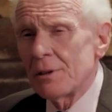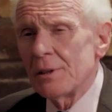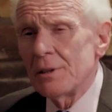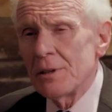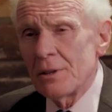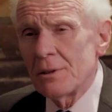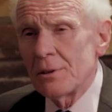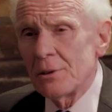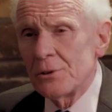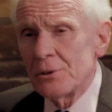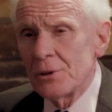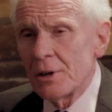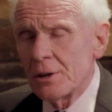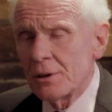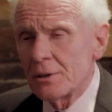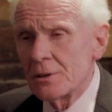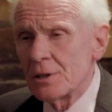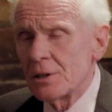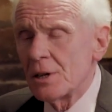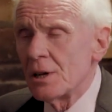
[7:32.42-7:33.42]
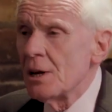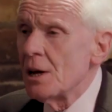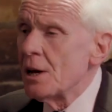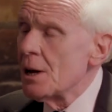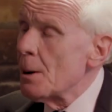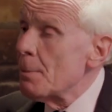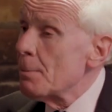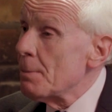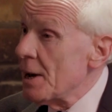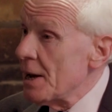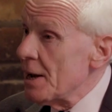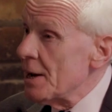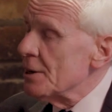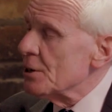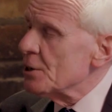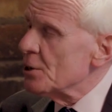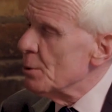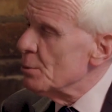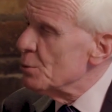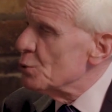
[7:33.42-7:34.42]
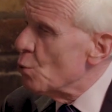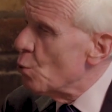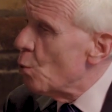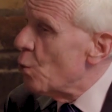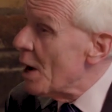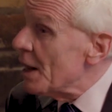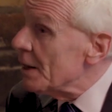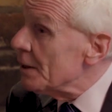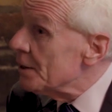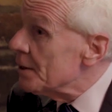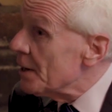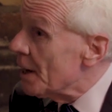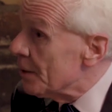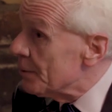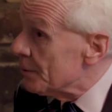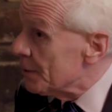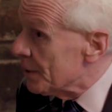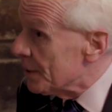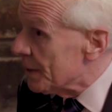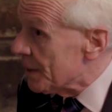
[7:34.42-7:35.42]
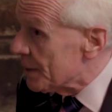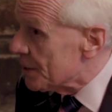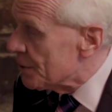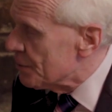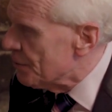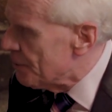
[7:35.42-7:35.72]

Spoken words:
for lethal drugs, pain comes well down the list,